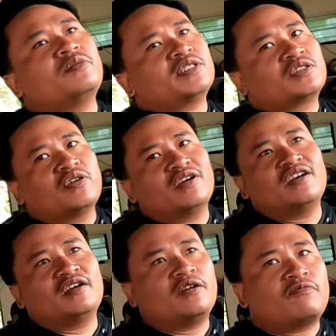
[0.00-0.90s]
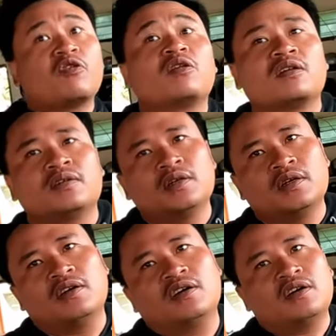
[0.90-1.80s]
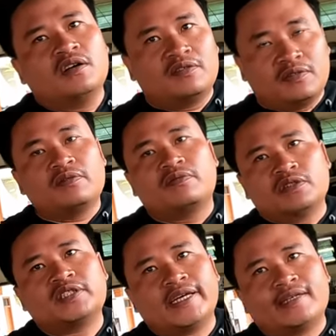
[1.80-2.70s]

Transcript: you must go full. I must do full. Ah,